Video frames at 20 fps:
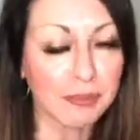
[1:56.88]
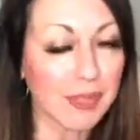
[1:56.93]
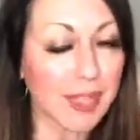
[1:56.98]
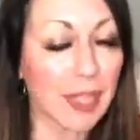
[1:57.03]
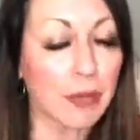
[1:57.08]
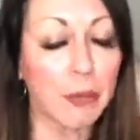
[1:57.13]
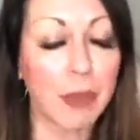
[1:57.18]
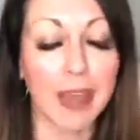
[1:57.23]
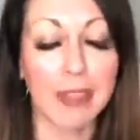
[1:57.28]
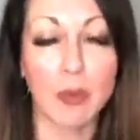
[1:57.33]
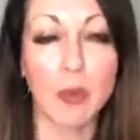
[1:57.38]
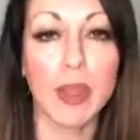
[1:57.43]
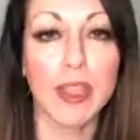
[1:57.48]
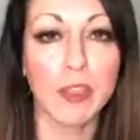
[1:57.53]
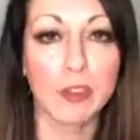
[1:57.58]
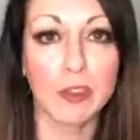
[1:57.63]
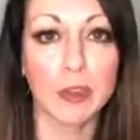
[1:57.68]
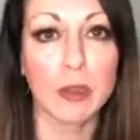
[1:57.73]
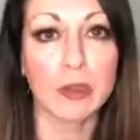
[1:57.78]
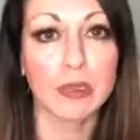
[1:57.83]
and by the way, you
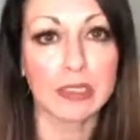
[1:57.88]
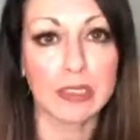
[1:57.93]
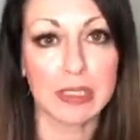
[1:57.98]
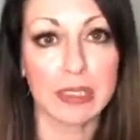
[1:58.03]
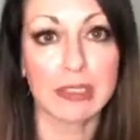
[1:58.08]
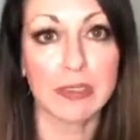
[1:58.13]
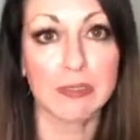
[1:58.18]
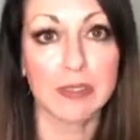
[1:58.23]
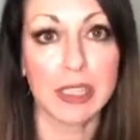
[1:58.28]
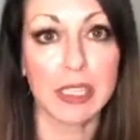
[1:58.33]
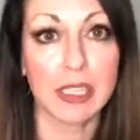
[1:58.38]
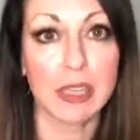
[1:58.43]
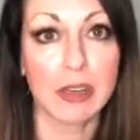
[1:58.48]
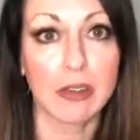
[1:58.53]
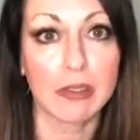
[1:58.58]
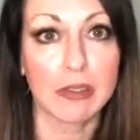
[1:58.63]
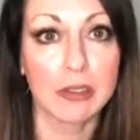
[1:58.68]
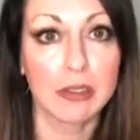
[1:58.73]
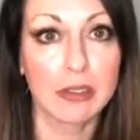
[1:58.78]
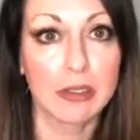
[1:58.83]
can go see the
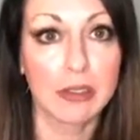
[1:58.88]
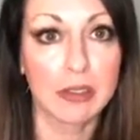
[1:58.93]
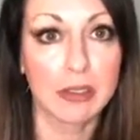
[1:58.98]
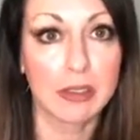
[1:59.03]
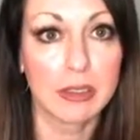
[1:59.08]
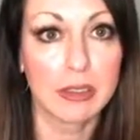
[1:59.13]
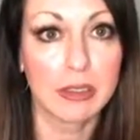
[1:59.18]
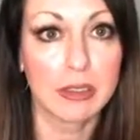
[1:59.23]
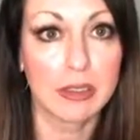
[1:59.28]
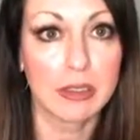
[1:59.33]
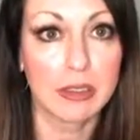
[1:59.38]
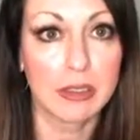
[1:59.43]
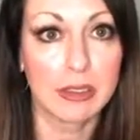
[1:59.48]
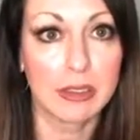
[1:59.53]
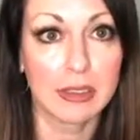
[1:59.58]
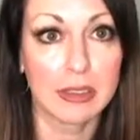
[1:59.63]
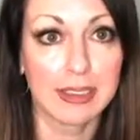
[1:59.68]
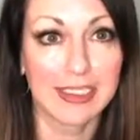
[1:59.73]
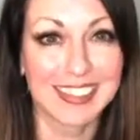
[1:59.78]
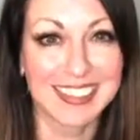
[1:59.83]
video
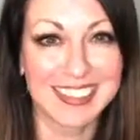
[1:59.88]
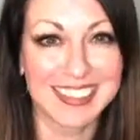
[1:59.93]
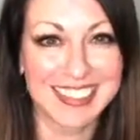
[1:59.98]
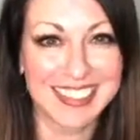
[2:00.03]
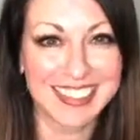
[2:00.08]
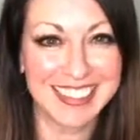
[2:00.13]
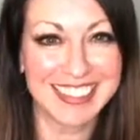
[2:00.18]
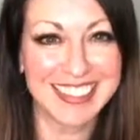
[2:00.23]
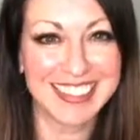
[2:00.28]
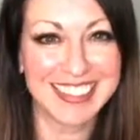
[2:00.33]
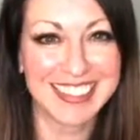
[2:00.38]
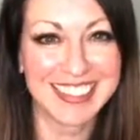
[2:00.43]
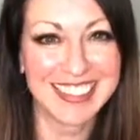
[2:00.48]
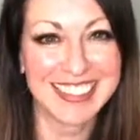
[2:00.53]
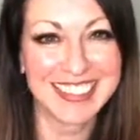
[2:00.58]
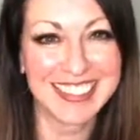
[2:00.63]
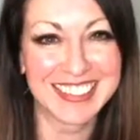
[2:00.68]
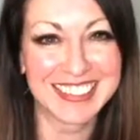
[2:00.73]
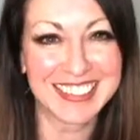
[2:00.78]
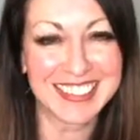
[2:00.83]
legally.
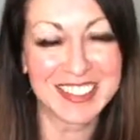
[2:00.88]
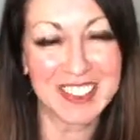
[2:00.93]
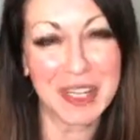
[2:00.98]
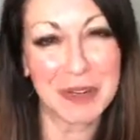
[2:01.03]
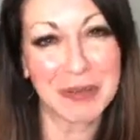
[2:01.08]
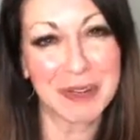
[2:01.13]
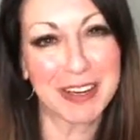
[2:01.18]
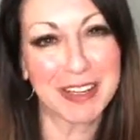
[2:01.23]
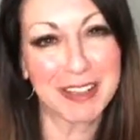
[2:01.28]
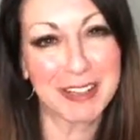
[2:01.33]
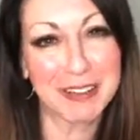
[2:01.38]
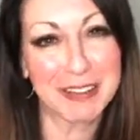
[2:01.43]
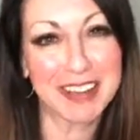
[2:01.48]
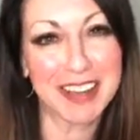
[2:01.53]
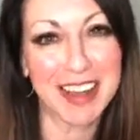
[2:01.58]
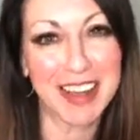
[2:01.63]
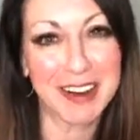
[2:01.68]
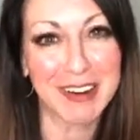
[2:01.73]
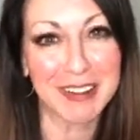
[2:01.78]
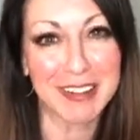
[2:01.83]
Deborah, you and
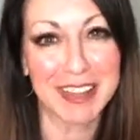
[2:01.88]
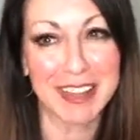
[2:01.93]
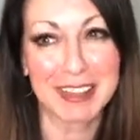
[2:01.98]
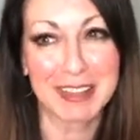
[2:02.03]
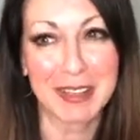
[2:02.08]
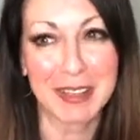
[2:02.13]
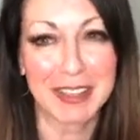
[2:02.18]
I are like,